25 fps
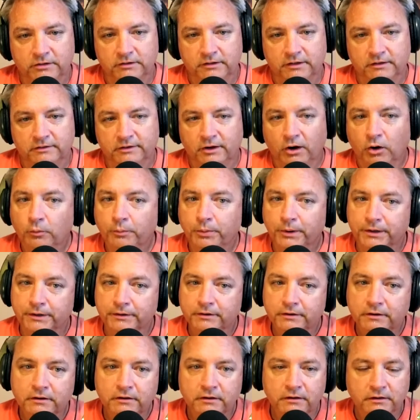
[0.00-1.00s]
that's open.
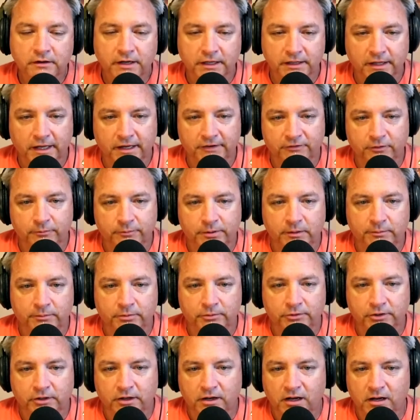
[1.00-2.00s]
I'd like for people
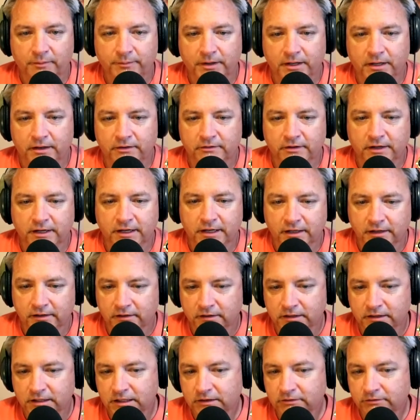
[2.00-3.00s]
to comment
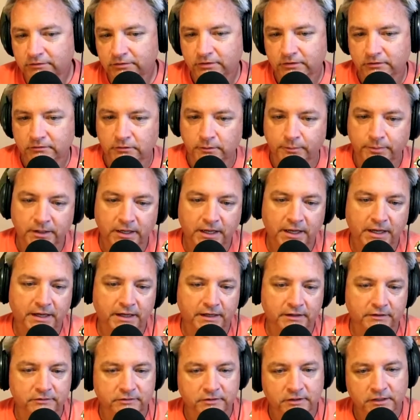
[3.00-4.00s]
and leave
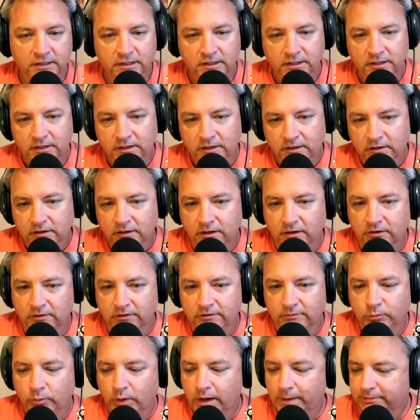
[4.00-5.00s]
replies. Go to
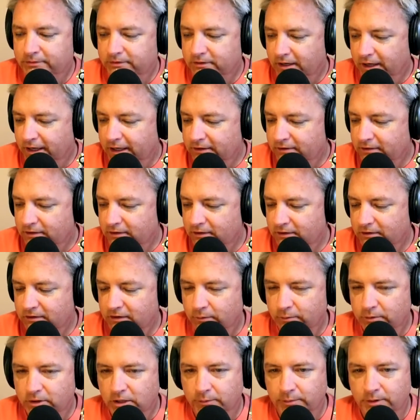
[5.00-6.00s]
the website,
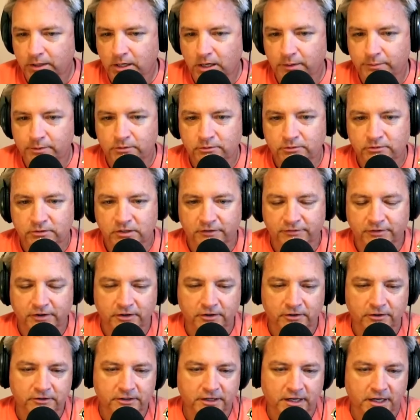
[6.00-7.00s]

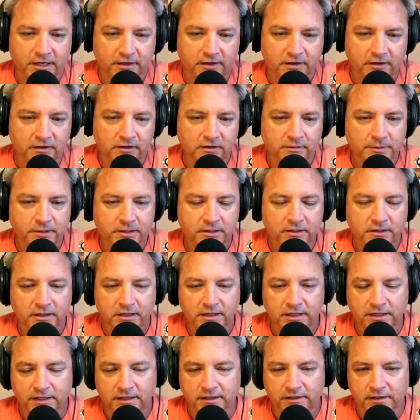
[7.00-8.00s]
www.stuffiheard.com,
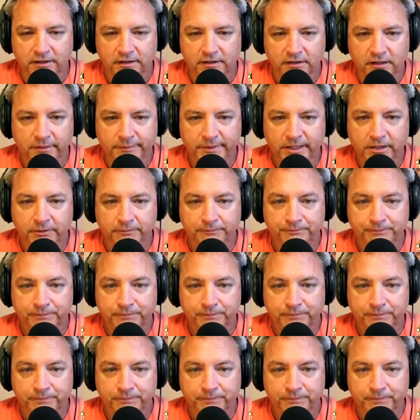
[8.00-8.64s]
and let me know.